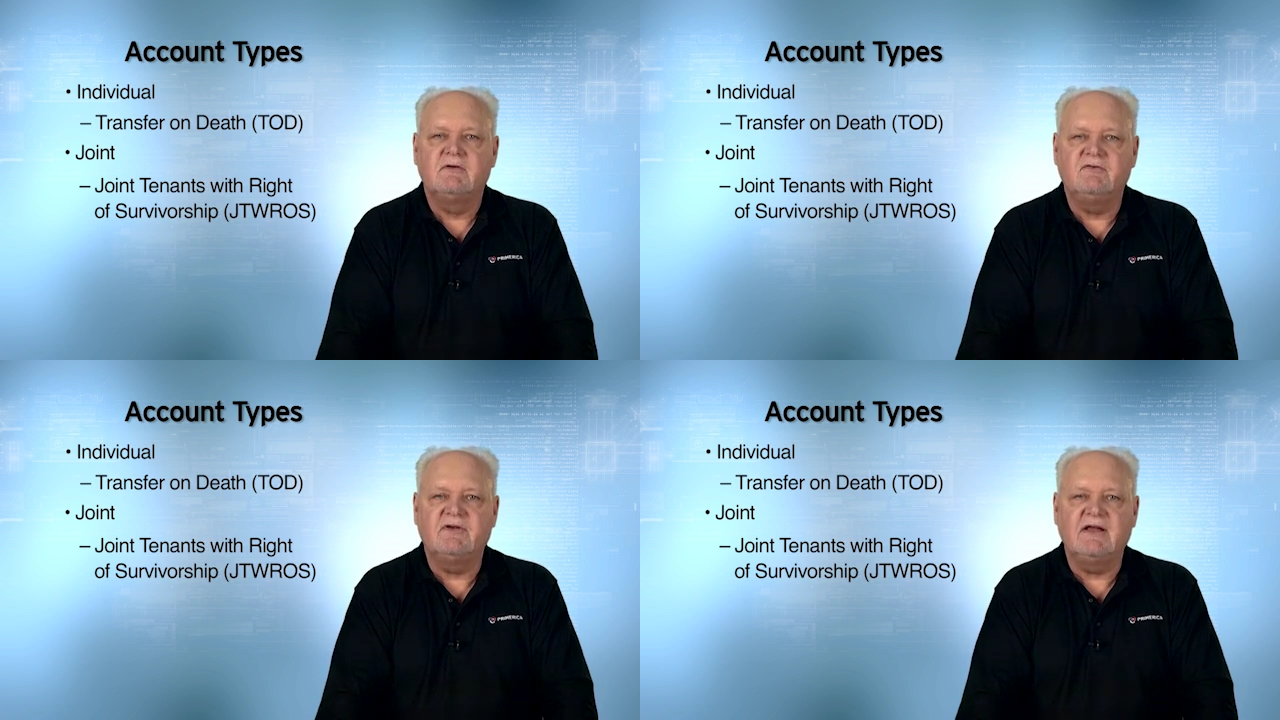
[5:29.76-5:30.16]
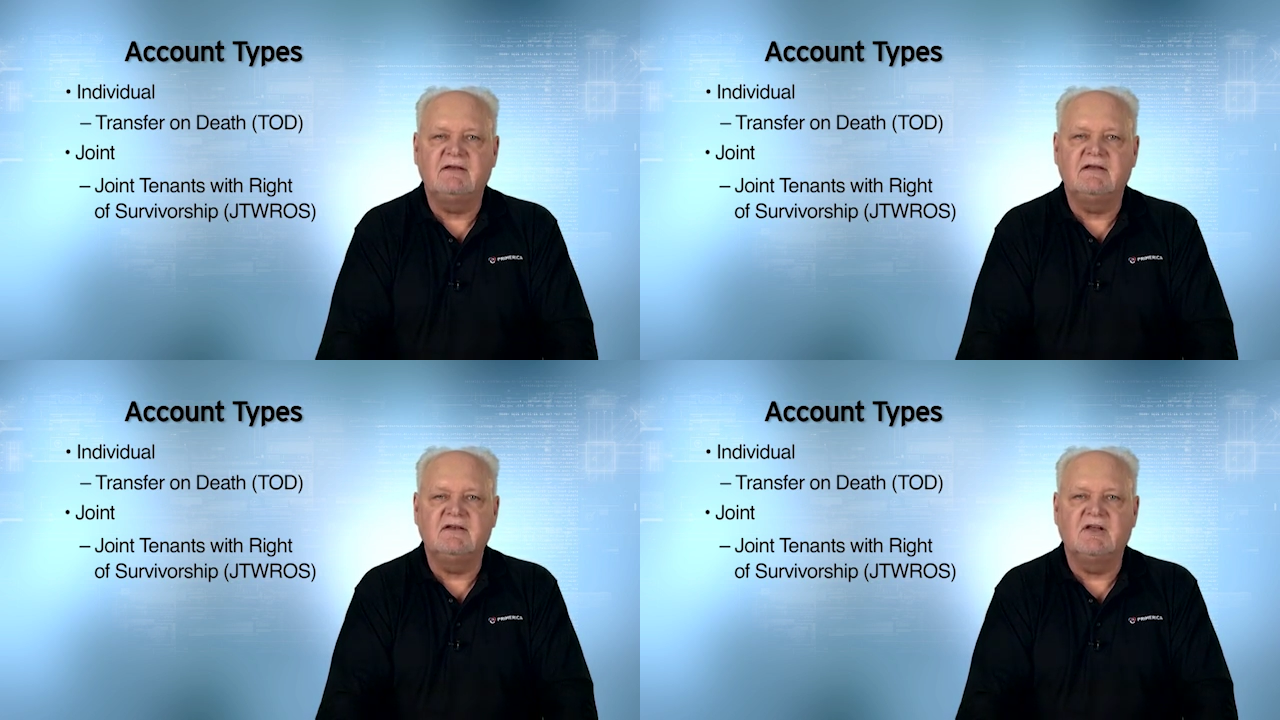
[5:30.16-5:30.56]

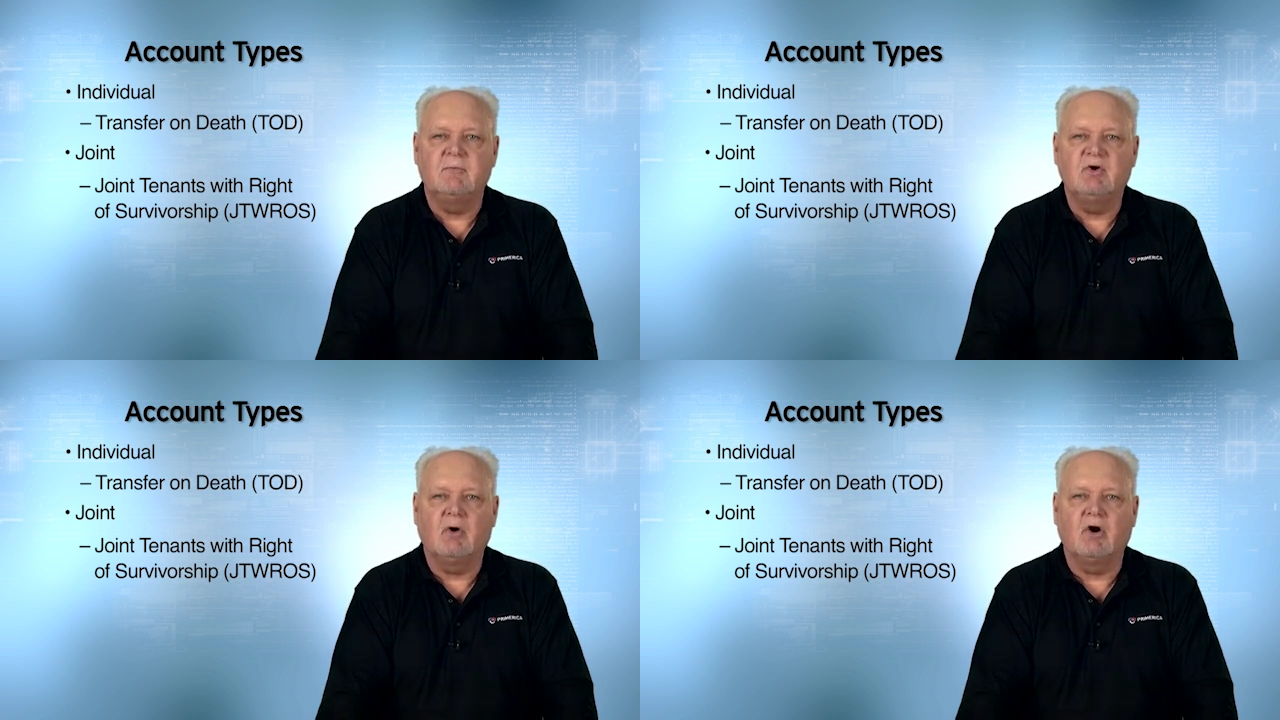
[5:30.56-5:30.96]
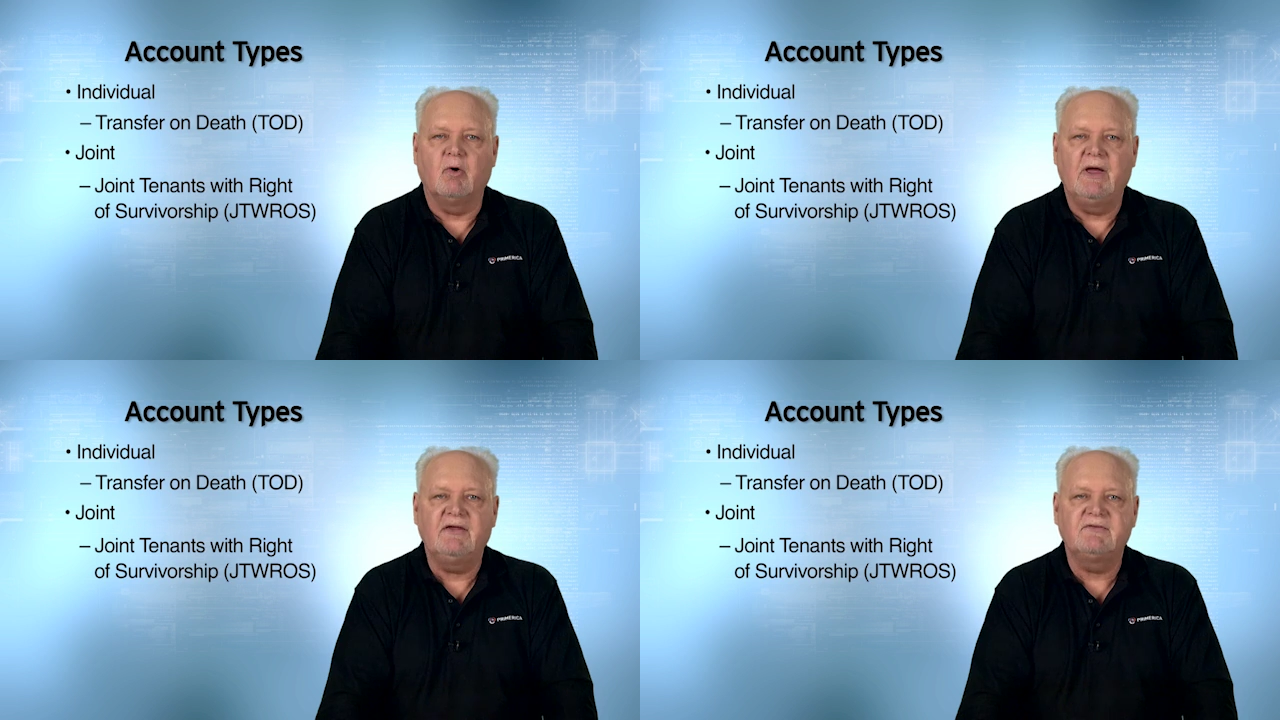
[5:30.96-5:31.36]

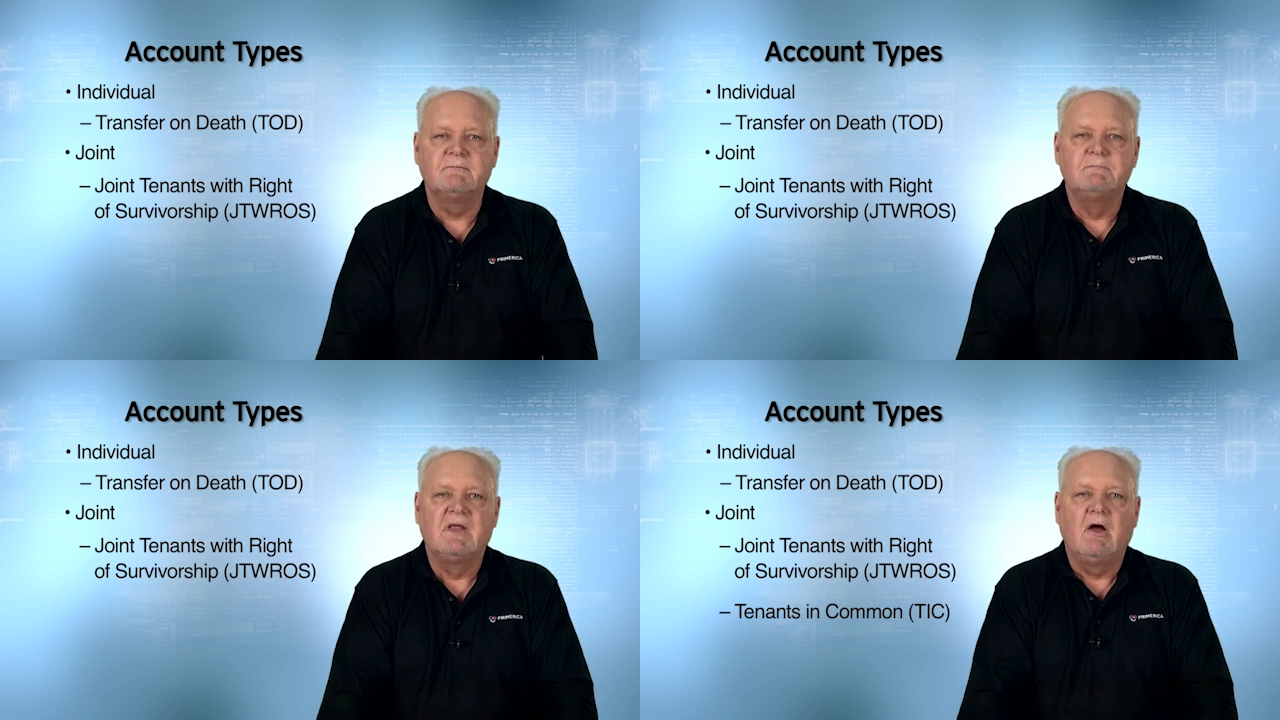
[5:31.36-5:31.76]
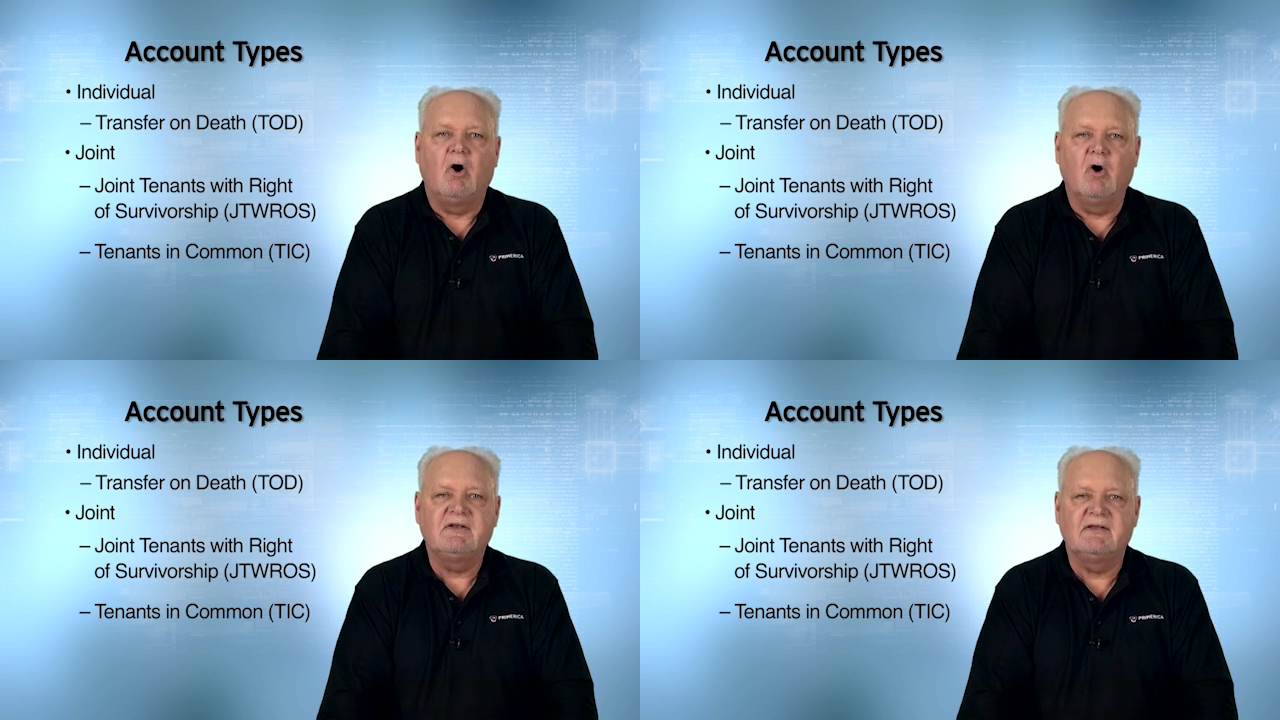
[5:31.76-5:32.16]
JTWROS,
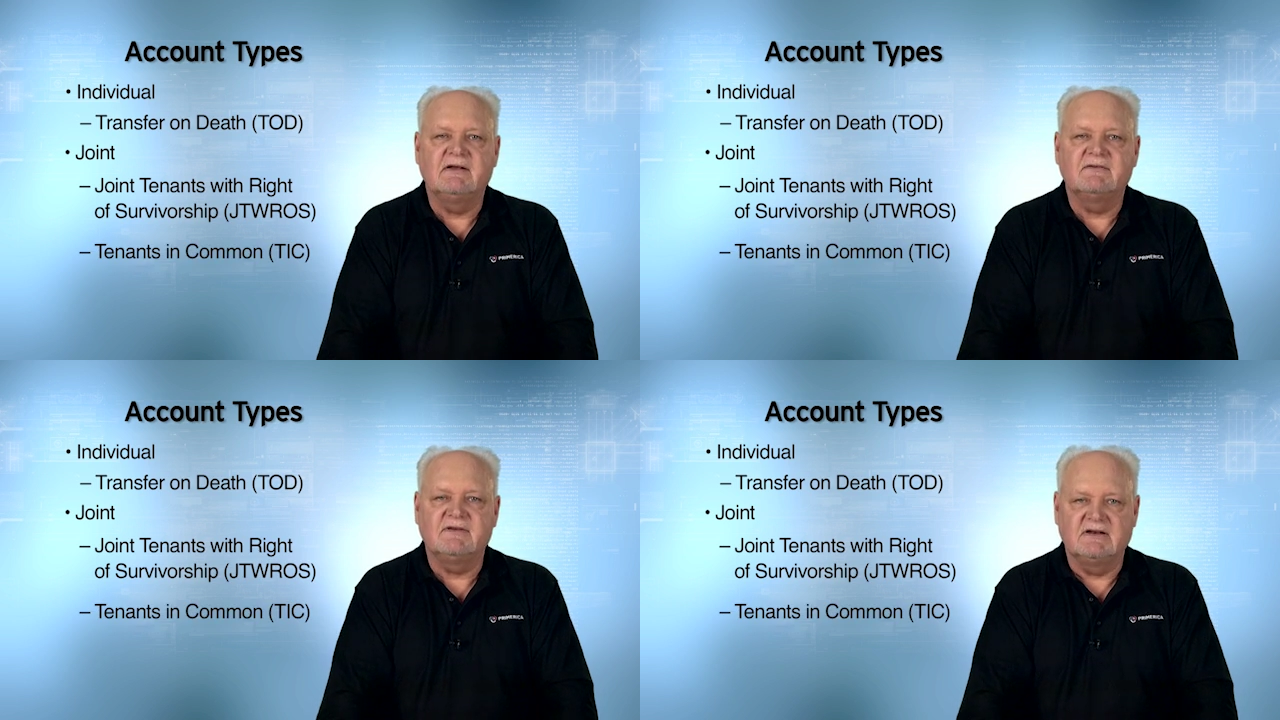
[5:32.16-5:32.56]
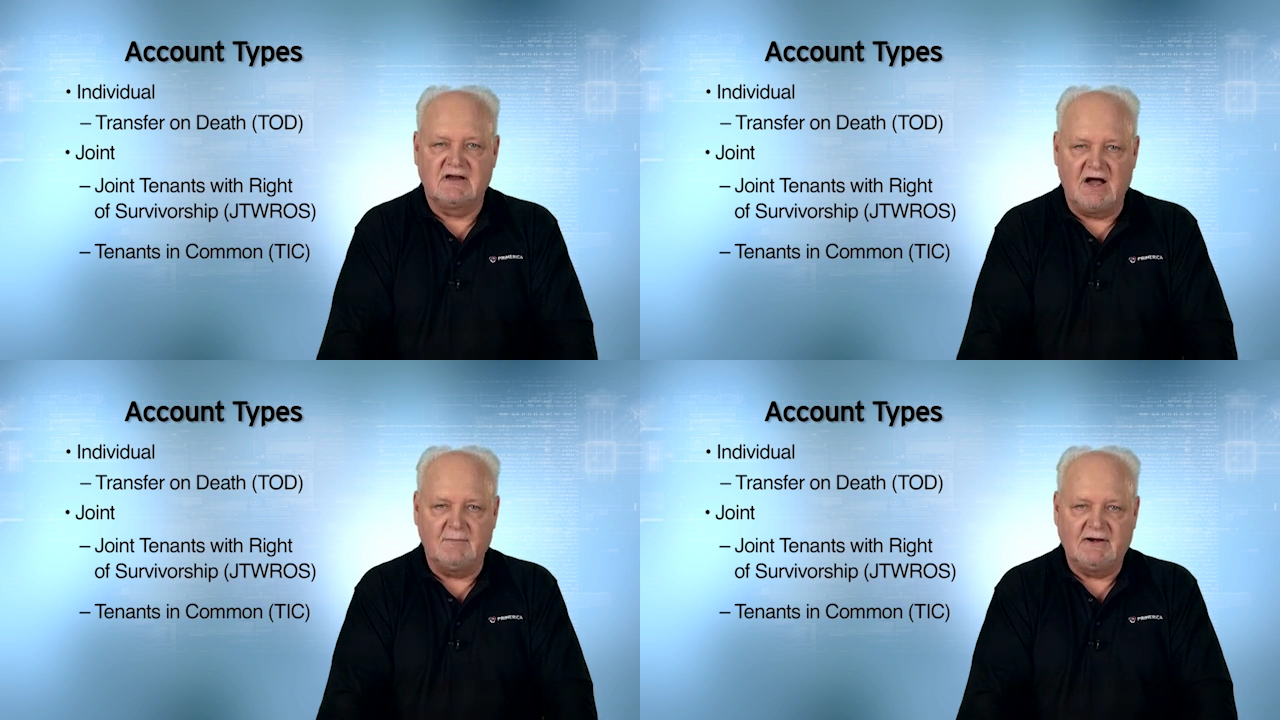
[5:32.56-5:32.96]
or tenants in
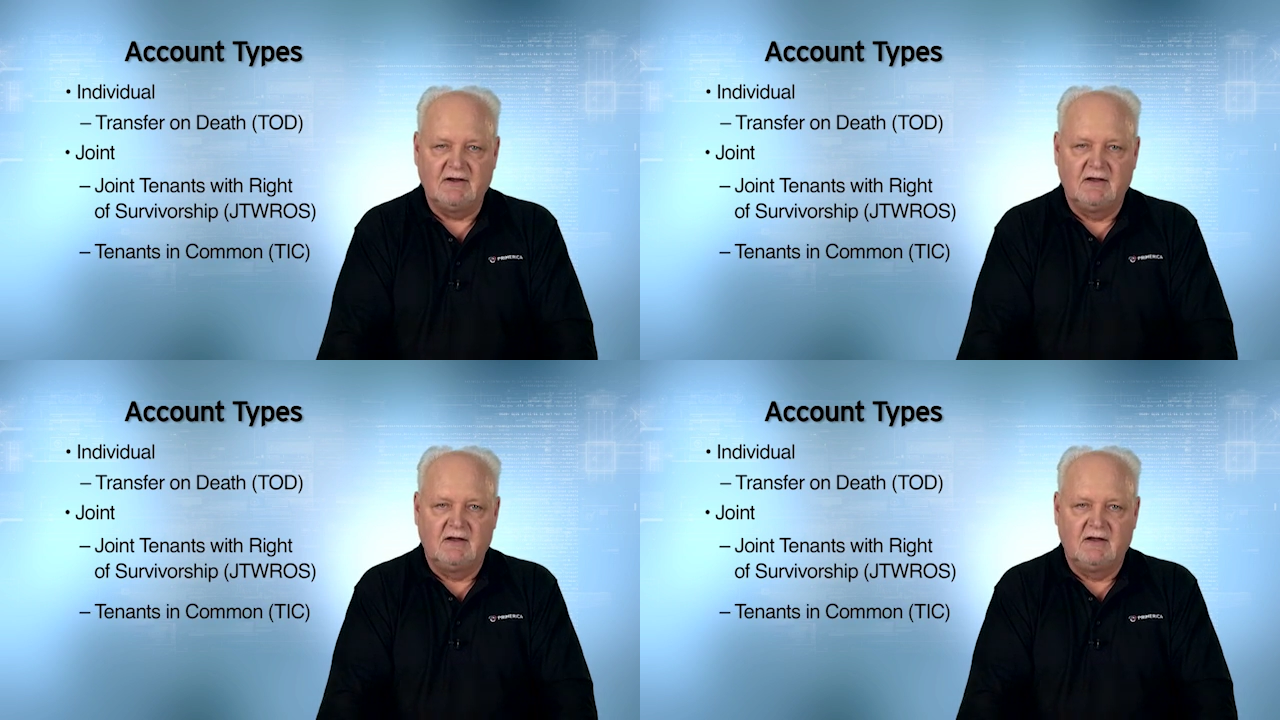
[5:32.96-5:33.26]
common,